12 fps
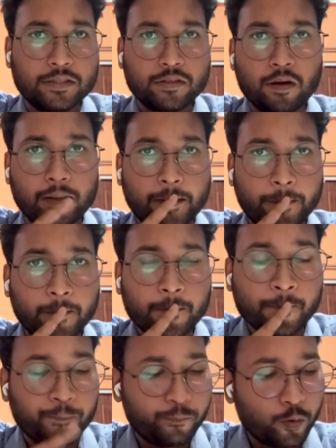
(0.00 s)
Sorry,
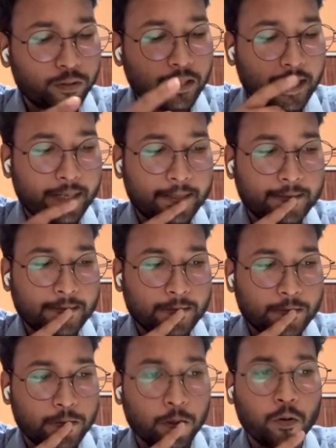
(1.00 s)
both the antigens.
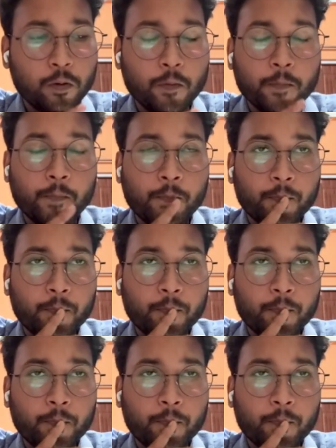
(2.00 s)
So